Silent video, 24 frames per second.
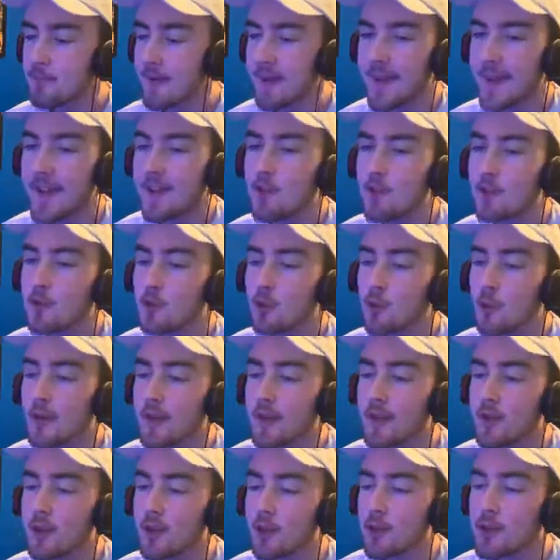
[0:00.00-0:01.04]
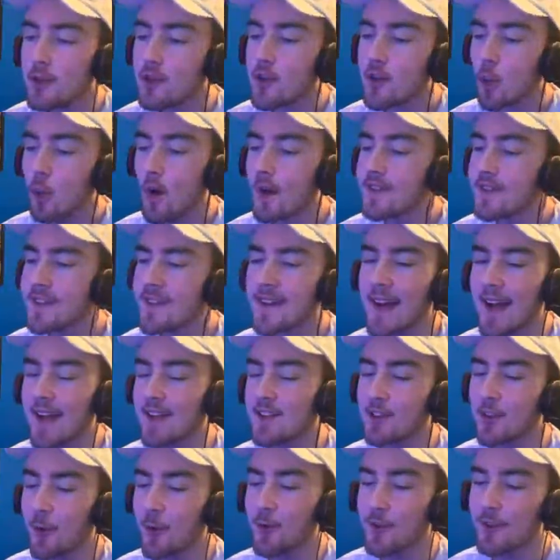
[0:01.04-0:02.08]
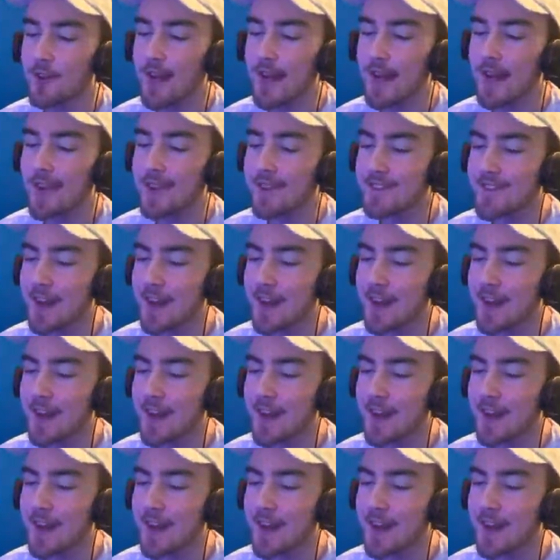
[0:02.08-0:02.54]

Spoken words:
he looked really good. One thing I don't like